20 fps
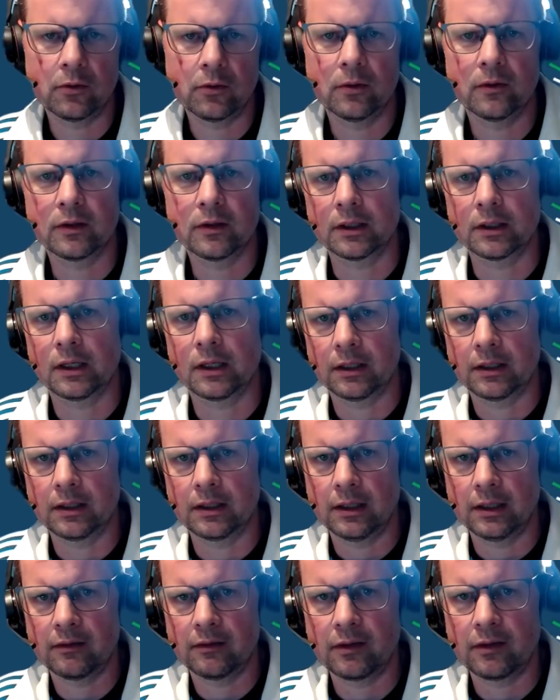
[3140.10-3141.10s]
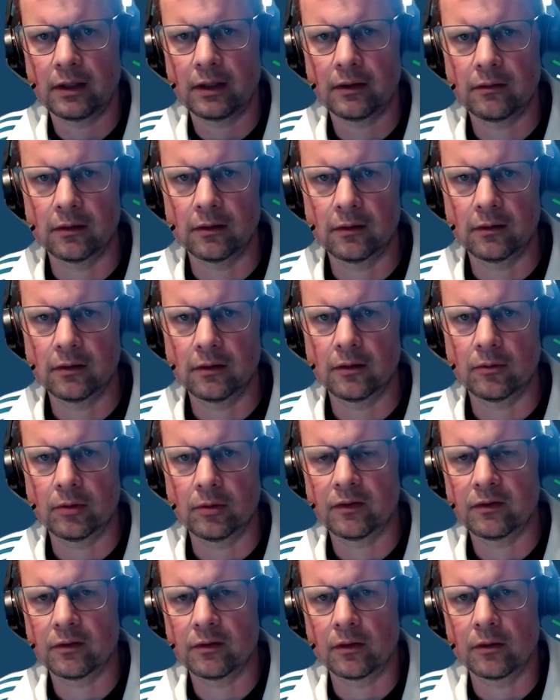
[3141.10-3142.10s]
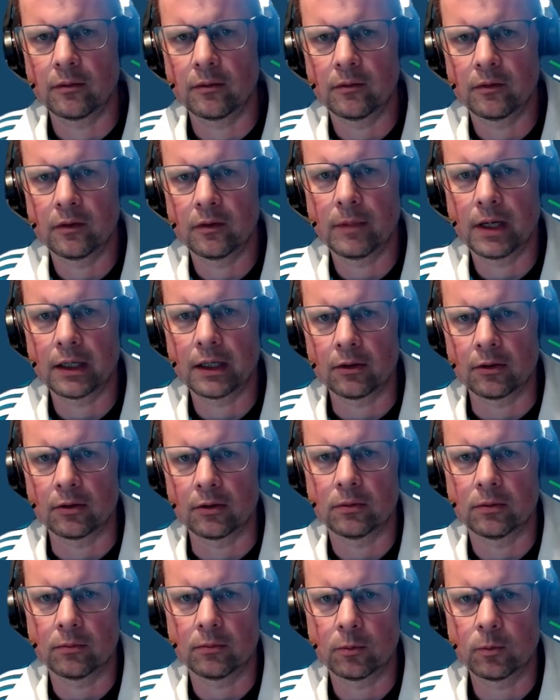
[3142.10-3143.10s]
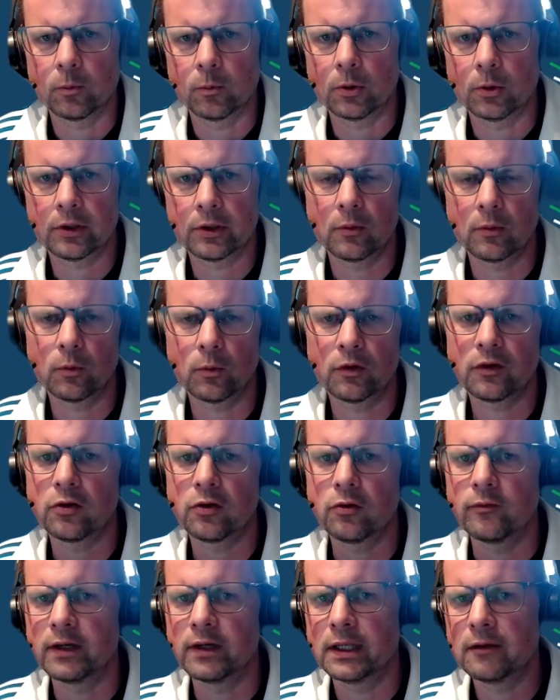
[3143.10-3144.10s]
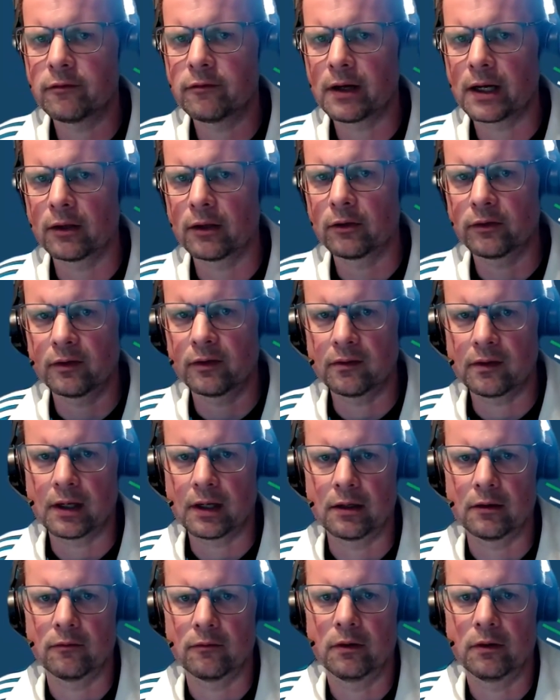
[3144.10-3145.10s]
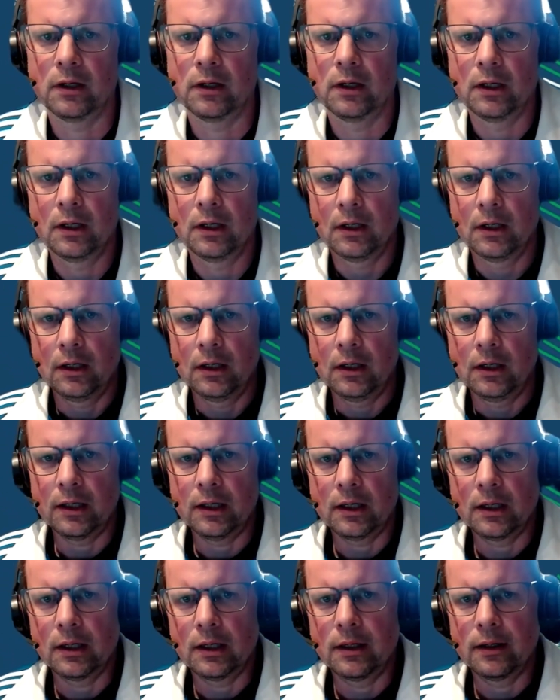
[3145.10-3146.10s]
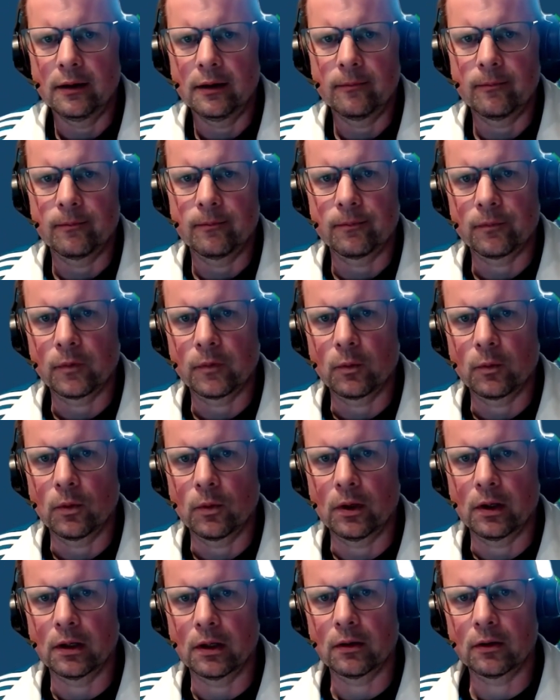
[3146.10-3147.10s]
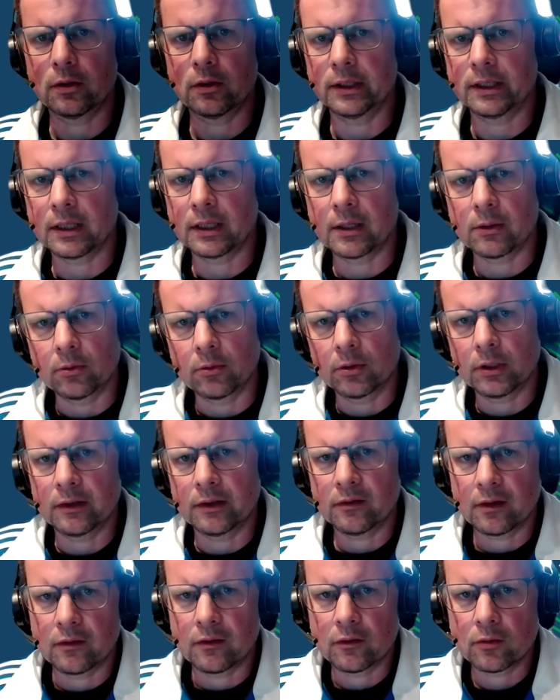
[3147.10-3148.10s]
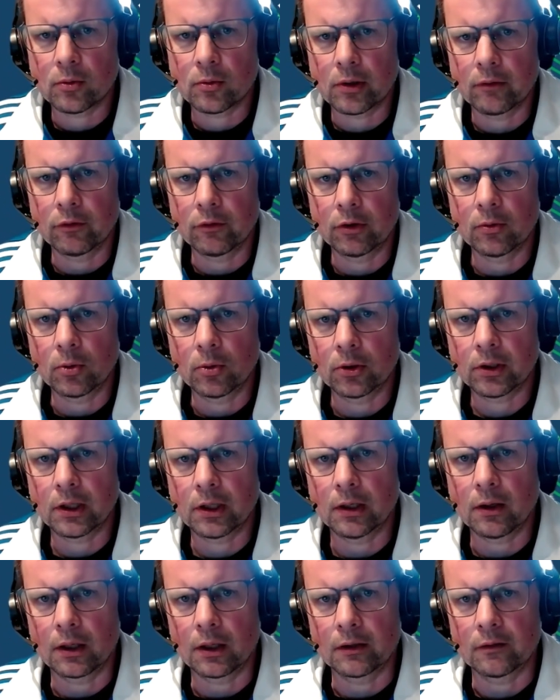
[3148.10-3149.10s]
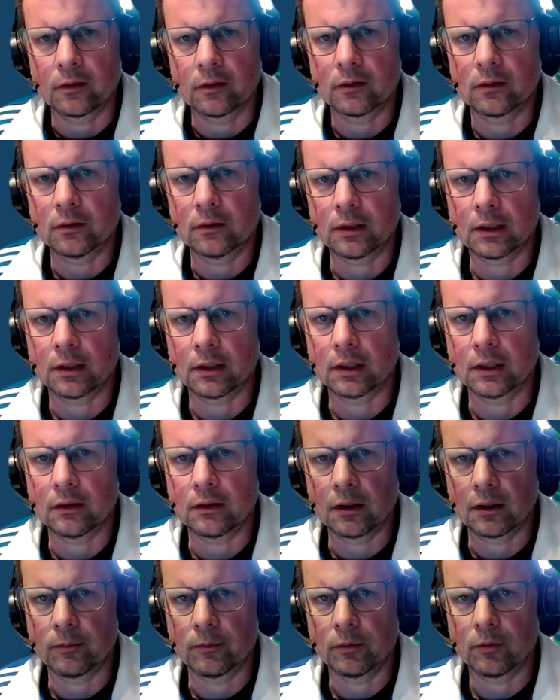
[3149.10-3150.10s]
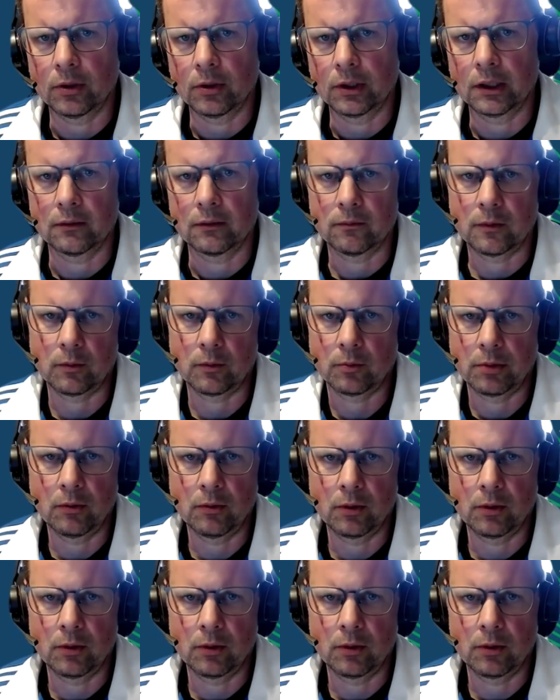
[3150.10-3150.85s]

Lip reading: to, and then kind of connects that to the rest of the model, working with QVD files inside of Qlik Cloud or Qlik Sense, wherever you're working on to kind of get that up and running. That would be